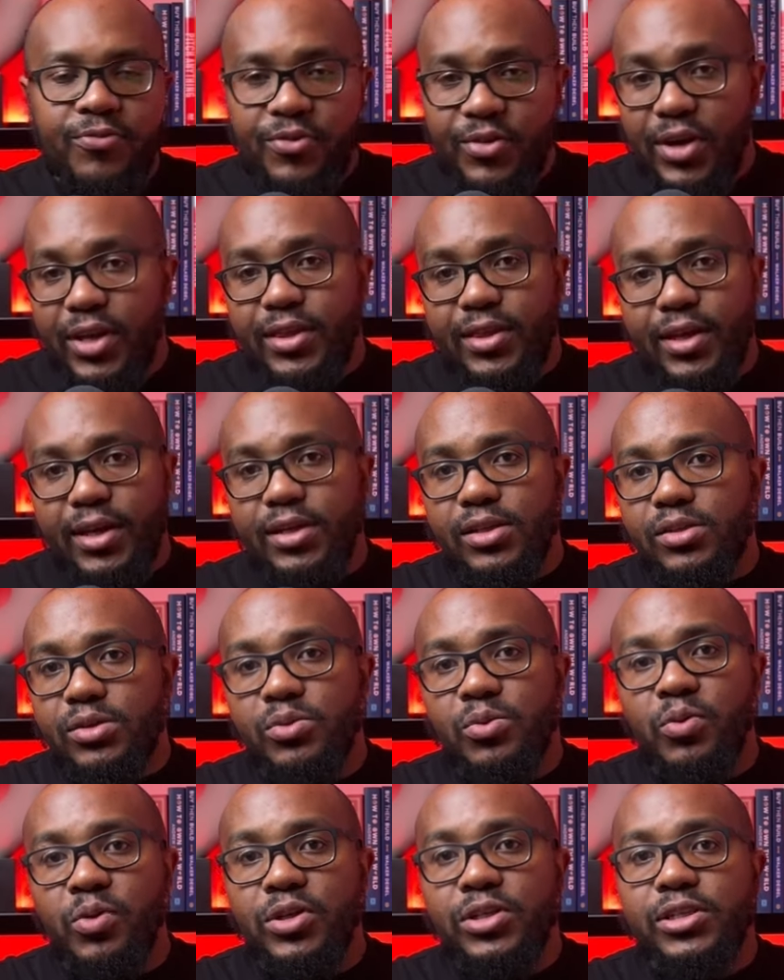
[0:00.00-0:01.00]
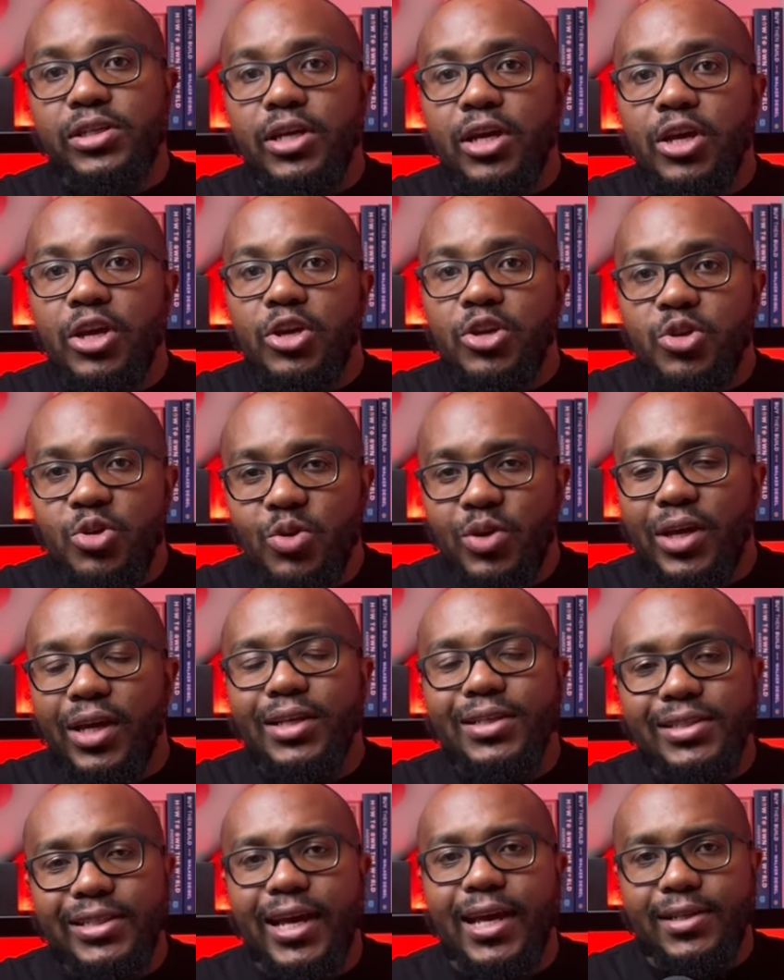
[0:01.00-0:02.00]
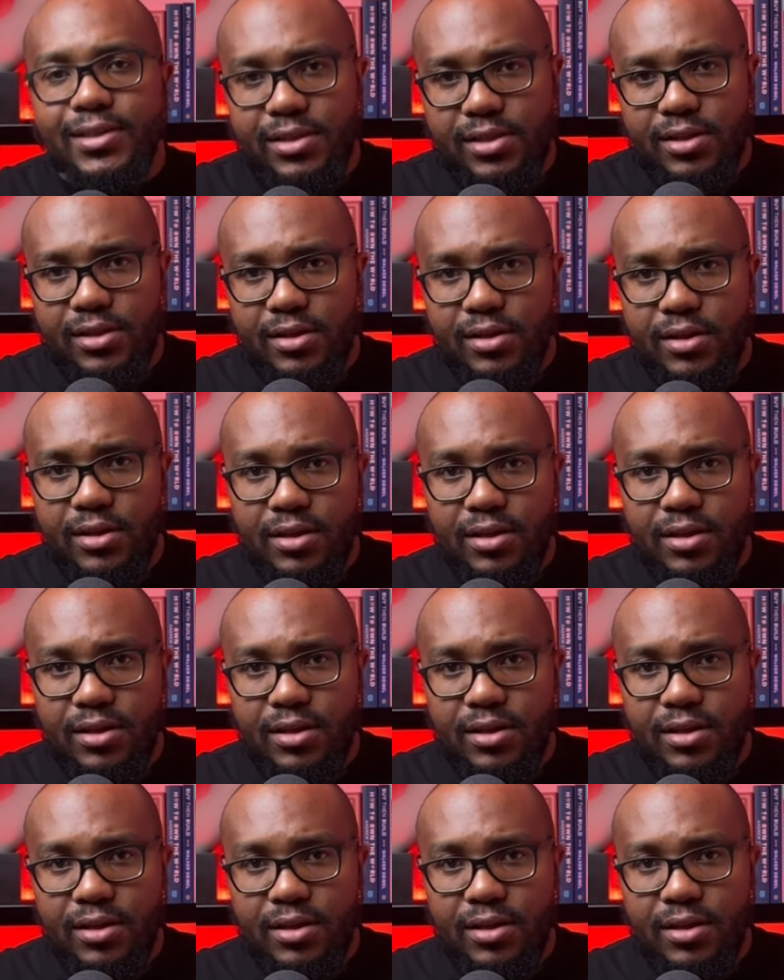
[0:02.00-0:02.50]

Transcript: 3 things which you can test.